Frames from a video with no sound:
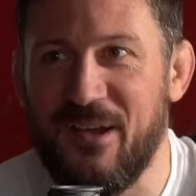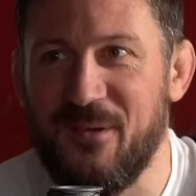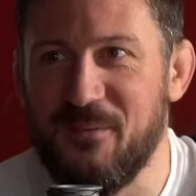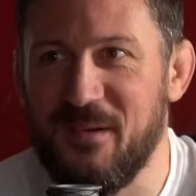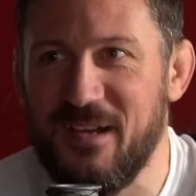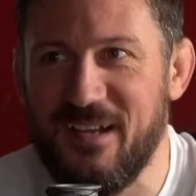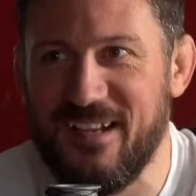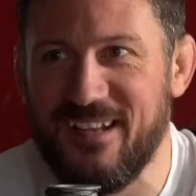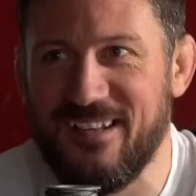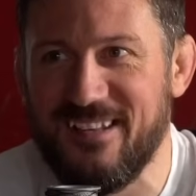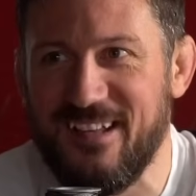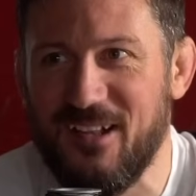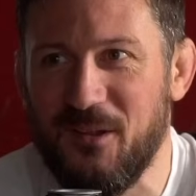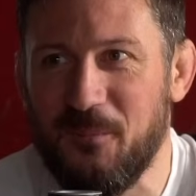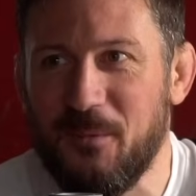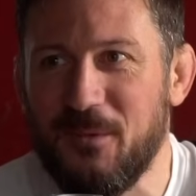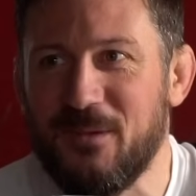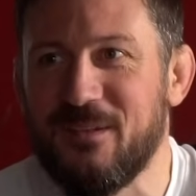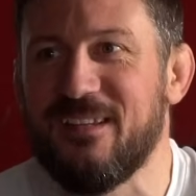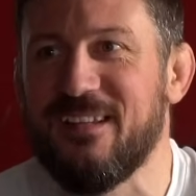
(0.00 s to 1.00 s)
you can't
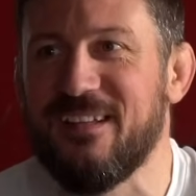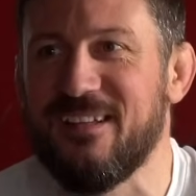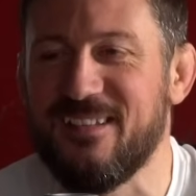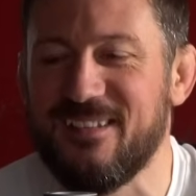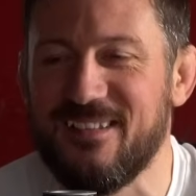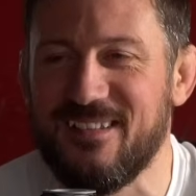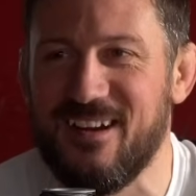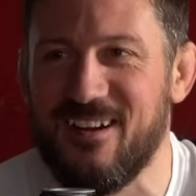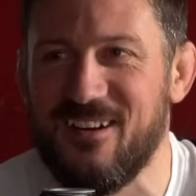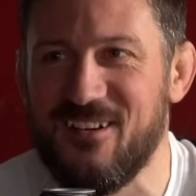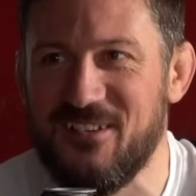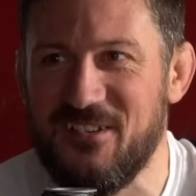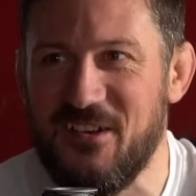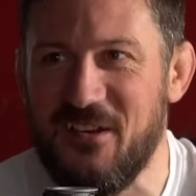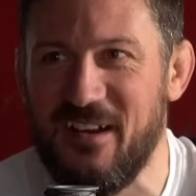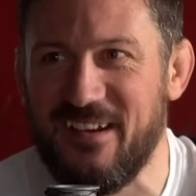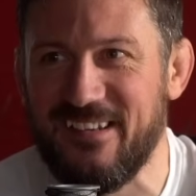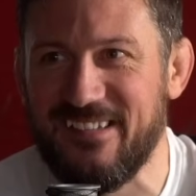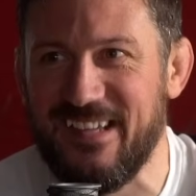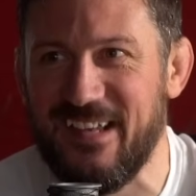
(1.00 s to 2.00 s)
help but the hairs in
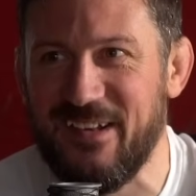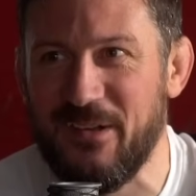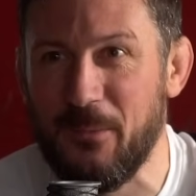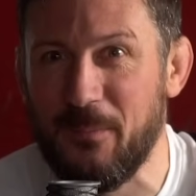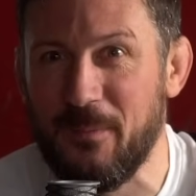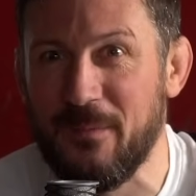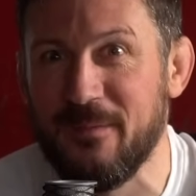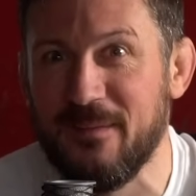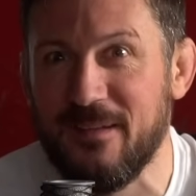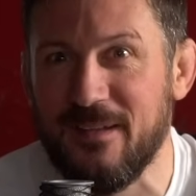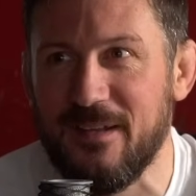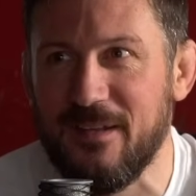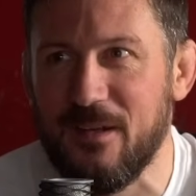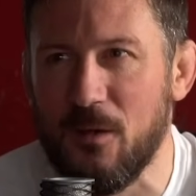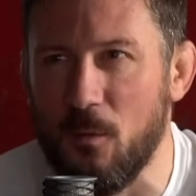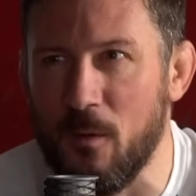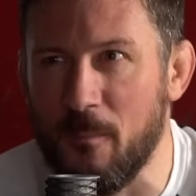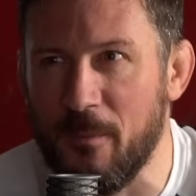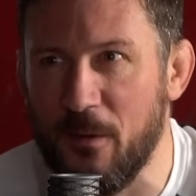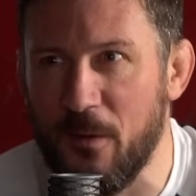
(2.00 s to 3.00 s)
your neck stand up, and
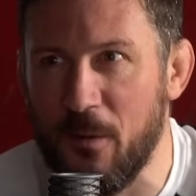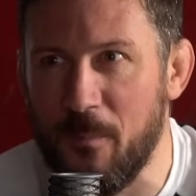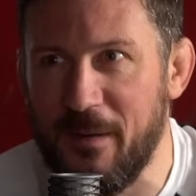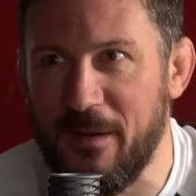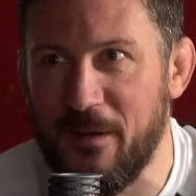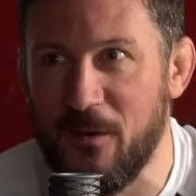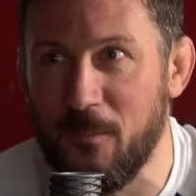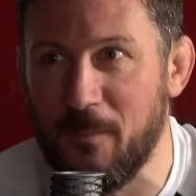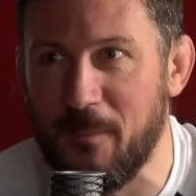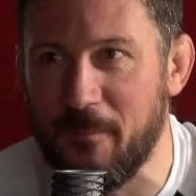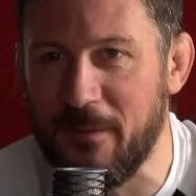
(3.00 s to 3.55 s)
what am I going to pick up?